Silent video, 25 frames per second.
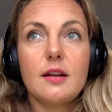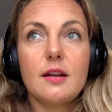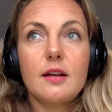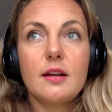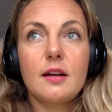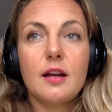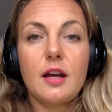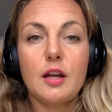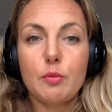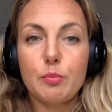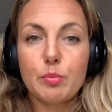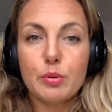
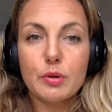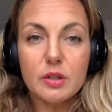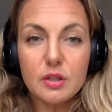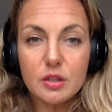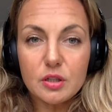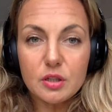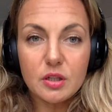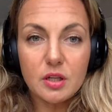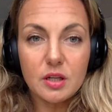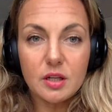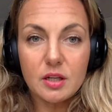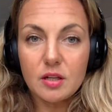I
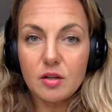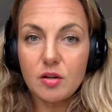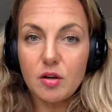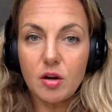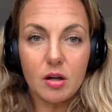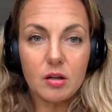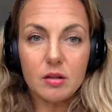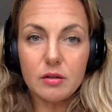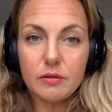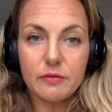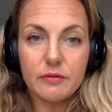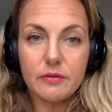appreciated
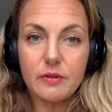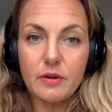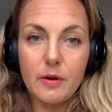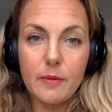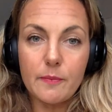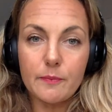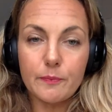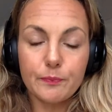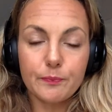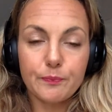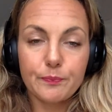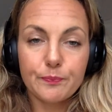all of
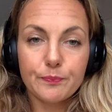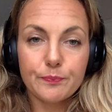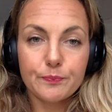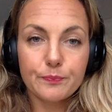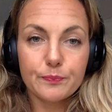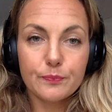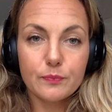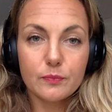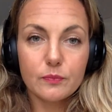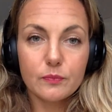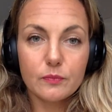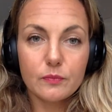them.
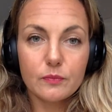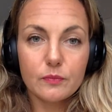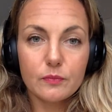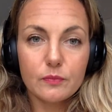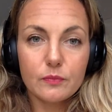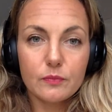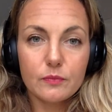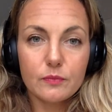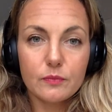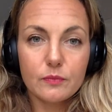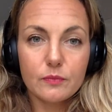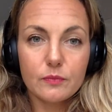
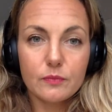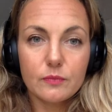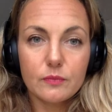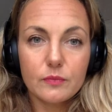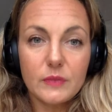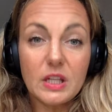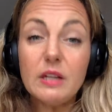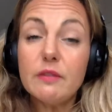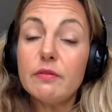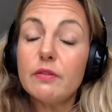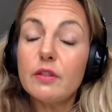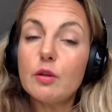
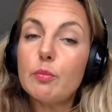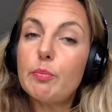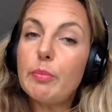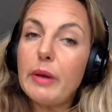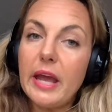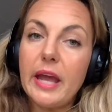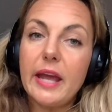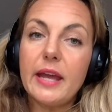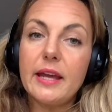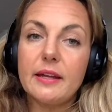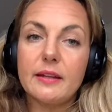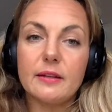Even the
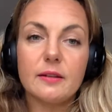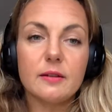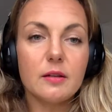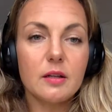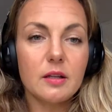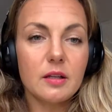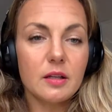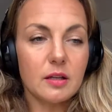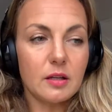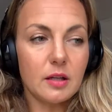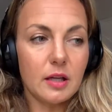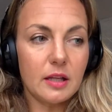pain,
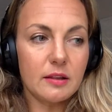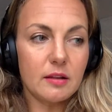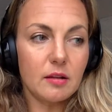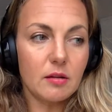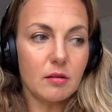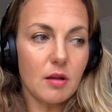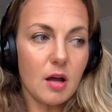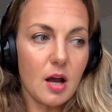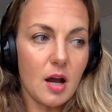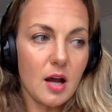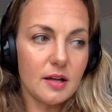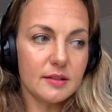and the
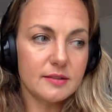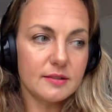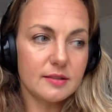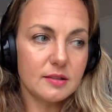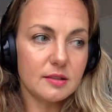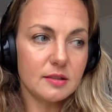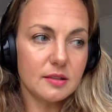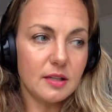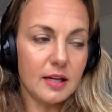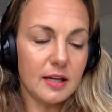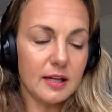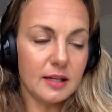
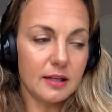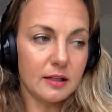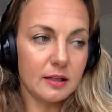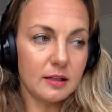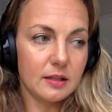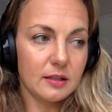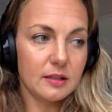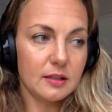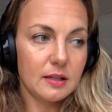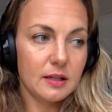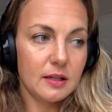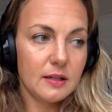loss
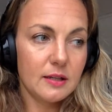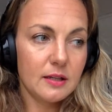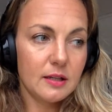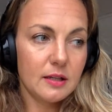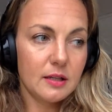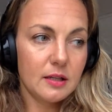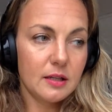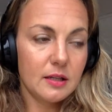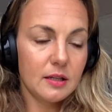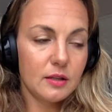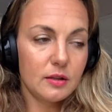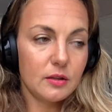and
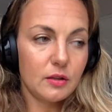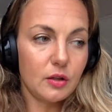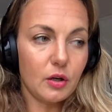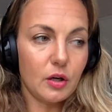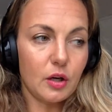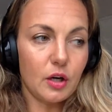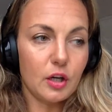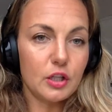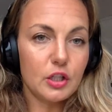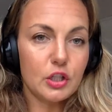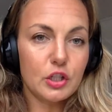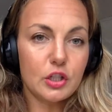the
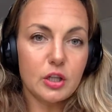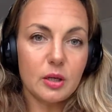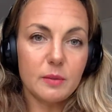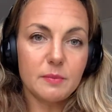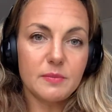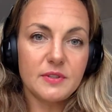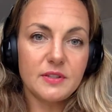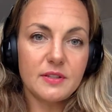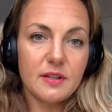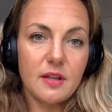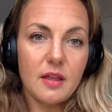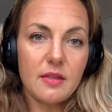
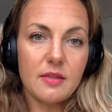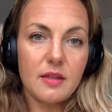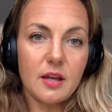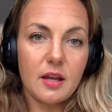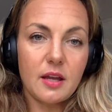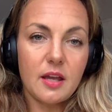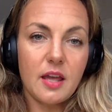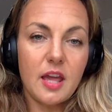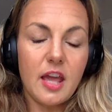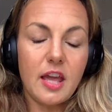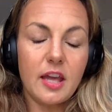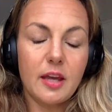hardships
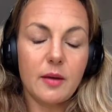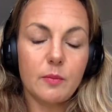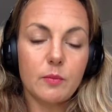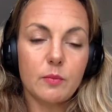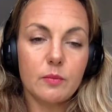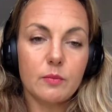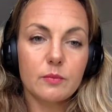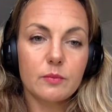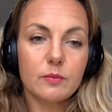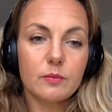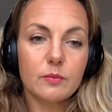that came